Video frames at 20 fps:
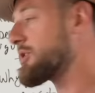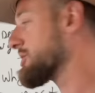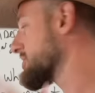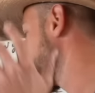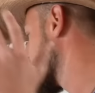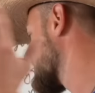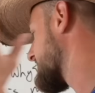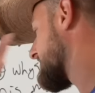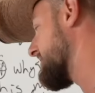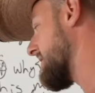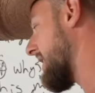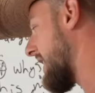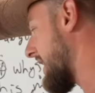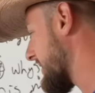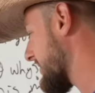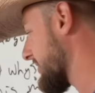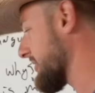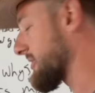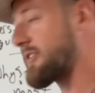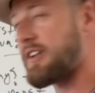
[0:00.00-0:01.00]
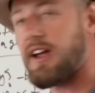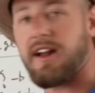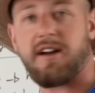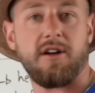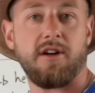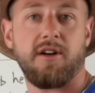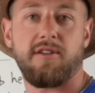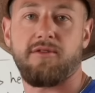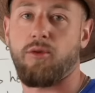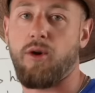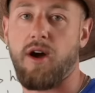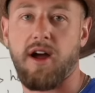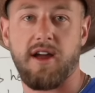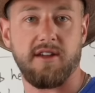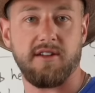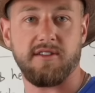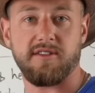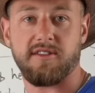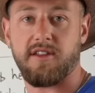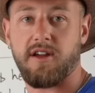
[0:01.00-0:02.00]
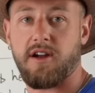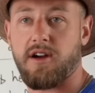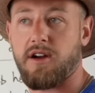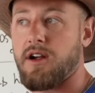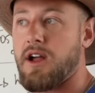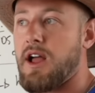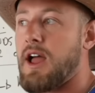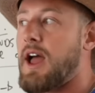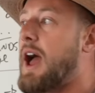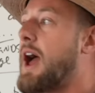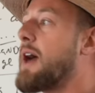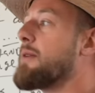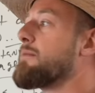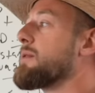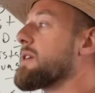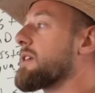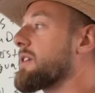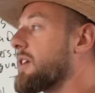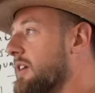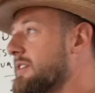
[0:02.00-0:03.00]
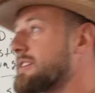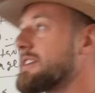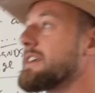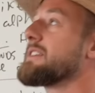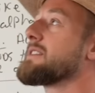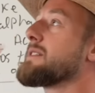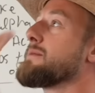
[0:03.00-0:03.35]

She is not the center of why he's there. And because he's